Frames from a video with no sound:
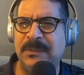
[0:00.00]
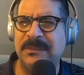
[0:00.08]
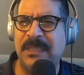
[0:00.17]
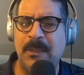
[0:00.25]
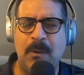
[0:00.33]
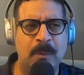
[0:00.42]

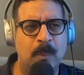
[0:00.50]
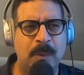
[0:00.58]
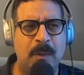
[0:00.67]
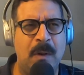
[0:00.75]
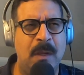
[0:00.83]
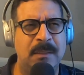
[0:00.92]
was I on
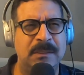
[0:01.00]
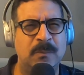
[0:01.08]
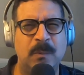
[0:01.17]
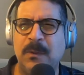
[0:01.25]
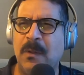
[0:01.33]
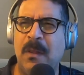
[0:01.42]

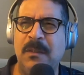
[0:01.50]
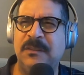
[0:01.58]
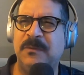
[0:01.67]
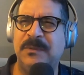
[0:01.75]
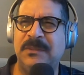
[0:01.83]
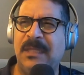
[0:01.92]

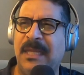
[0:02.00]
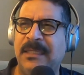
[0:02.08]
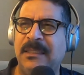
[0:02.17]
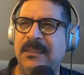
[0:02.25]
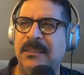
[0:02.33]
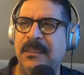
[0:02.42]
Workaholics was
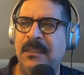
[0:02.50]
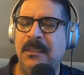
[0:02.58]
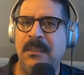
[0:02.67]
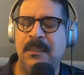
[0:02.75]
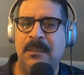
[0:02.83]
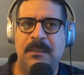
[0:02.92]
like,
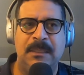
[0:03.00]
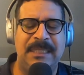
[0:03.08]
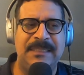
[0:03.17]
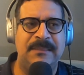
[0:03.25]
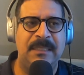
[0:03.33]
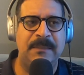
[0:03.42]

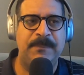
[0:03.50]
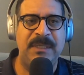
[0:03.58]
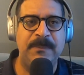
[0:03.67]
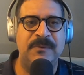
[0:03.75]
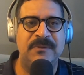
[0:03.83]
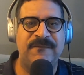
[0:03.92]
it's like
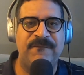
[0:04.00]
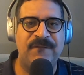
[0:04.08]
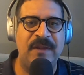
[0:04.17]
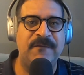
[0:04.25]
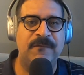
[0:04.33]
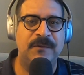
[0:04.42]
people's
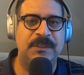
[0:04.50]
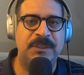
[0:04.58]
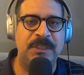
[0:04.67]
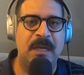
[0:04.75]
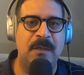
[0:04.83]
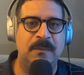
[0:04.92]
favorite
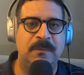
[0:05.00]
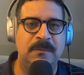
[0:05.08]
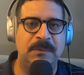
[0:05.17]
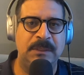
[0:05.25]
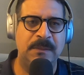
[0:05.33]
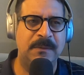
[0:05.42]
show.
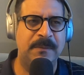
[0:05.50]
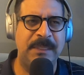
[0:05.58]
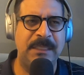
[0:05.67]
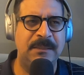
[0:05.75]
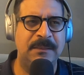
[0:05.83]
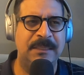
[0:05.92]
You know what I
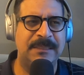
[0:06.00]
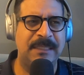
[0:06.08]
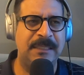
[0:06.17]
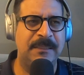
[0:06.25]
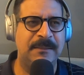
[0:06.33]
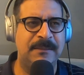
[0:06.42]
mean?
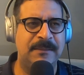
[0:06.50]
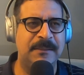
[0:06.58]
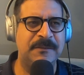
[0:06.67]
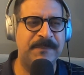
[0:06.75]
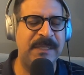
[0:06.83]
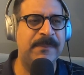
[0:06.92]
It's like
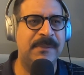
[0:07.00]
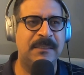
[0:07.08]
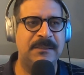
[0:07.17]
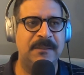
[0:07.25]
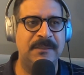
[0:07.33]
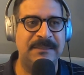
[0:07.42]
there's
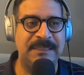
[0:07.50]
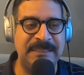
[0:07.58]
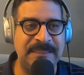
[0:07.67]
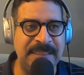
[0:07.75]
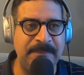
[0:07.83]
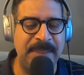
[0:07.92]
people out there
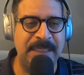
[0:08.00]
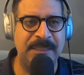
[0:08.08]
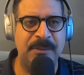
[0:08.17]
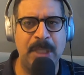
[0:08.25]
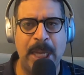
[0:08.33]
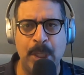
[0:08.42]
that see
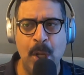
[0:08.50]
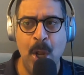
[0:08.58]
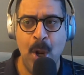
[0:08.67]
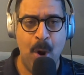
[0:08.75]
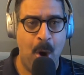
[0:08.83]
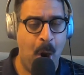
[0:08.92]
me and they're like,
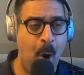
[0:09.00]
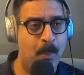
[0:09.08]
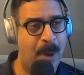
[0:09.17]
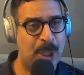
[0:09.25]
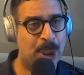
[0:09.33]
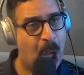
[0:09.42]

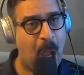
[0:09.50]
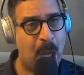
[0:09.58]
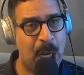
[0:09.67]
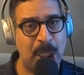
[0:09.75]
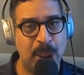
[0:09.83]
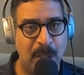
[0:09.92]
oh my
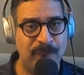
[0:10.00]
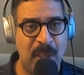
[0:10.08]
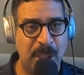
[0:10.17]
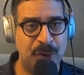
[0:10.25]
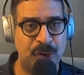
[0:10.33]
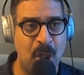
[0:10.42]
God, I
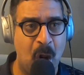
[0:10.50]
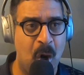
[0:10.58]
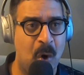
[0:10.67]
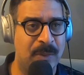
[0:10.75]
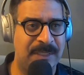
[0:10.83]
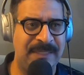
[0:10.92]
love that
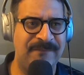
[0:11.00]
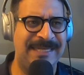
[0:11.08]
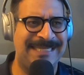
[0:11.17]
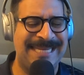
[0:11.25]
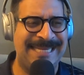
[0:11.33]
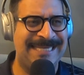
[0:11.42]
show. And
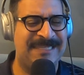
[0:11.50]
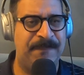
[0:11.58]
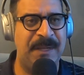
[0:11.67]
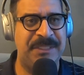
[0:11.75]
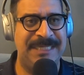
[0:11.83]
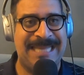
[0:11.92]
even
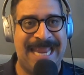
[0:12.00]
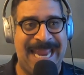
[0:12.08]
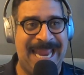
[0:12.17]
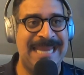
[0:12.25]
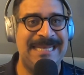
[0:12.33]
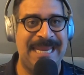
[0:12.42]
especially at
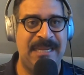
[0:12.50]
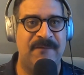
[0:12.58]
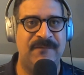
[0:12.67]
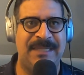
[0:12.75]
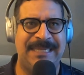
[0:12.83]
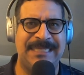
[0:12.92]
the heyday
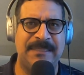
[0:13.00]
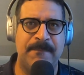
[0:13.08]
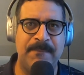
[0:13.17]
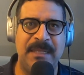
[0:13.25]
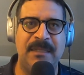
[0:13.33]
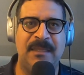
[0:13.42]
of it, like in
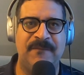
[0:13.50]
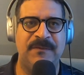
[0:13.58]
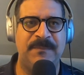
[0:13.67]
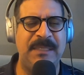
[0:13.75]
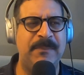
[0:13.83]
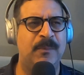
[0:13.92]
the middle
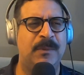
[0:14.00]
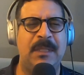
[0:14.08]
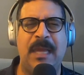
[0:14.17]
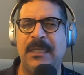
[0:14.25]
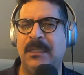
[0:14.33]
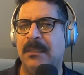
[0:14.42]
of it, people
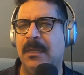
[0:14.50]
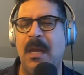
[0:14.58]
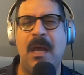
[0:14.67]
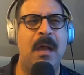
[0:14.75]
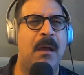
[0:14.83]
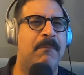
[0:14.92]
were like,
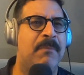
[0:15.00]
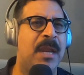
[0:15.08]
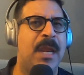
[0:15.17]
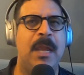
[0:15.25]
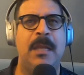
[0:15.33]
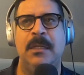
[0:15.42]
oh
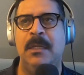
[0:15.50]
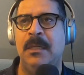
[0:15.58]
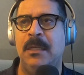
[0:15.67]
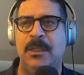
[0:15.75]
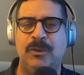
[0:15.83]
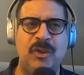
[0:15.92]
man,
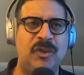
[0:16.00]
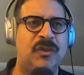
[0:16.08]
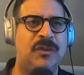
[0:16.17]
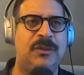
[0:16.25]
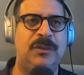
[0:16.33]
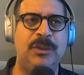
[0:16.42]

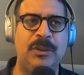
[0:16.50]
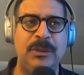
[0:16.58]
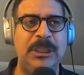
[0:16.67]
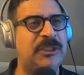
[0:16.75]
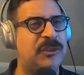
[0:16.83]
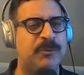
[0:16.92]

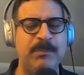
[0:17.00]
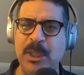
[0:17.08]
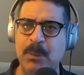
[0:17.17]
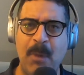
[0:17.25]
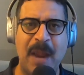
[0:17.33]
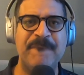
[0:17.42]
this is
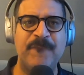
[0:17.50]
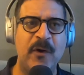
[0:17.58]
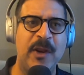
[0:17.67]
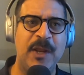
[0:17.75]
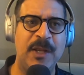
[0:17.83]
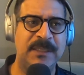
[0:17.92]
me and my
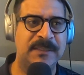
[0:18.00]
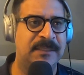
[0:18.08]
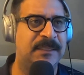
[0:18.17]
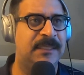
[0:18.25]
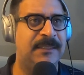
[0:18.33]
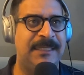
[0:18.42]

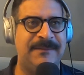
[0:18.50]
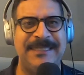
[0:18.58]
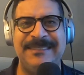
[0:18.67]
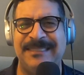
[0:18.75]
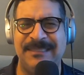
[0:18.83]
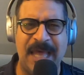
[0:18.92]
friends. And then they
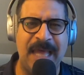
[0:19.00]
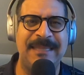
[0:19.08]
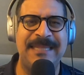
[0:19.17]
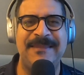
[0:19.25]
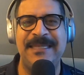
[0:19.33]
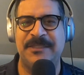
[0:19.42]
think
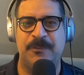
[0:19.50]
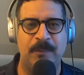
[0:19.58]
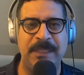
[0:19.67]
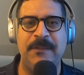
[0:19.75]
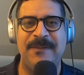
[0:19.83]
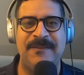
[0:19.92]
they think it's
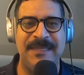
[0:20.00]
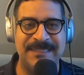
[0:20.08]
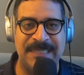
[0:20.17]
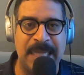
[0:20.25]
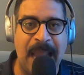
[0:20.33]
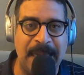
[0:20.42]
real. They
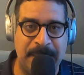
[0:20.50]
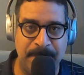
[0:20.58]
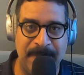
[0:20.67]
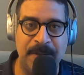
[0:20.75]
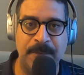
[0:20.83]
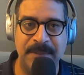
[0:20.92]
think it's a
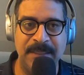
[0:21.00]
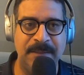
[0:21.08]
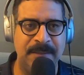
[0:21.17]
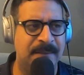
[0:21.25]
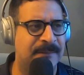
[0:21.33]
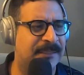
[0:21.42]
documentary.
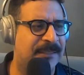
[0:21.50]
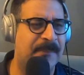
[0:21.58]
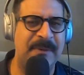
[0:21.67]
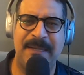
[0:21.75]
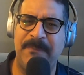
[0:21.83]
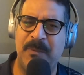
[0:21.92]
You know, they're
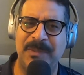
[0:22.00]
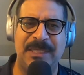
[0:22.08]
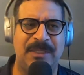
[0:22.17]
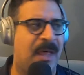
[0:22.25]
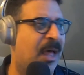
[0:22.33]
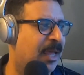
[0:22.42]
coming at me
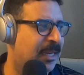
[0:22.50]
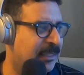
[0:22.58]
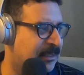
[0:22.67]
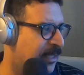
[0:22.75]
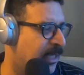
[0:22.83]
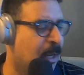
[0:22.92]
with the
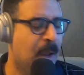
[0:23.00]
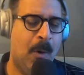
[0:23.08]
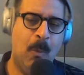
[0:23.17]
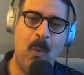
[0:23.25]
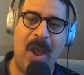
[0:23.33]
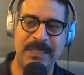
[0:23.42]
lines like,
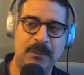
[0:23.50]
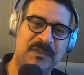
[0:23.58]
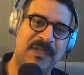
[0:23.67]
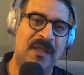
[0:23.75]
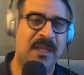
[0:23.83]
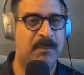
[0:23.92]
why
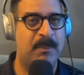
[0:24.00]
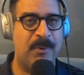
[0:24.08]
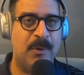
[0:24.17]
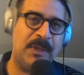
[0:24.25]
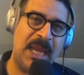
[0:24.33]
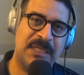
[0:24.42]
you sell them
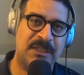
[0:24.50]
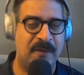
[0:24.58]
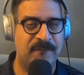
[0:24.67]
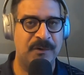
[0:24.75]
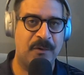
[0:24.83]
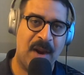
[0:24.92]
a broke ass
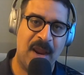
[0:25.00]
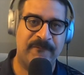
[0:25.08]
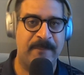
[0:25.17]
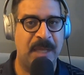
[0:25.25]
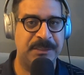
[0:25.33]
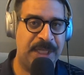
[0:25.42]

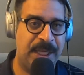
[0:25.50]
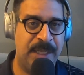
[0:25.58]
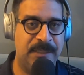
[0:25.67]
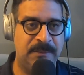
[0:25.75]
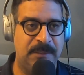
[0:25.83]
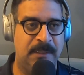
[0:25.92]
hovercraft,
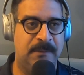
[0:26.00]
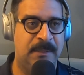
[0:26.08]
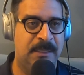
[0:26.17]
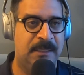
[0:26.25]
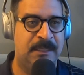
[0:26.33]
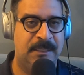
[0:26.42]
Montez? You
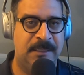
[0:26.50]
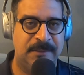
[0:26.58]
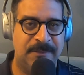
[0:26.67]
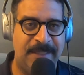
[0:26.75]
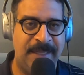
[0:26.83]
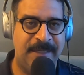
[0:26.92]
know,
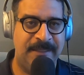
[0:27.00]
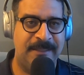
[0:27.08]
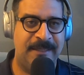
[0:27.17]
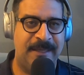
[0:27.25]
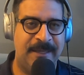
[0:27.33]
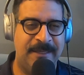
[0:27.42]
so
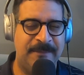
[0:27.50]
that